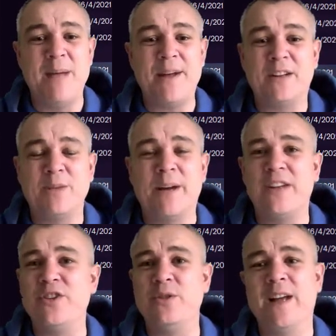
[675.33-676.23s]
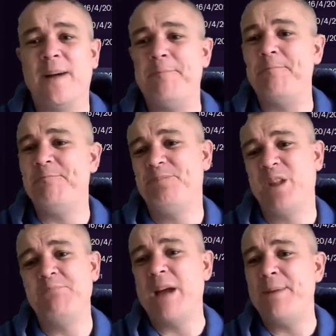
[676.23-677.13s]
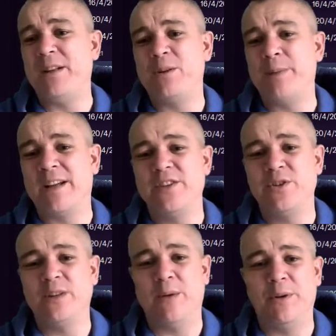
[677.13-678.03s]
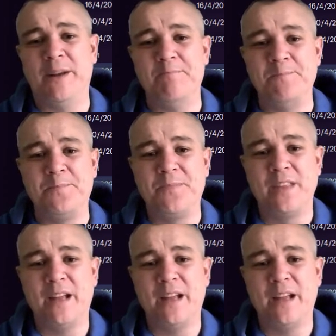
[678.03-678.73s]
Maybe I'll come back and do that. Maybe I'll come back and do that one then.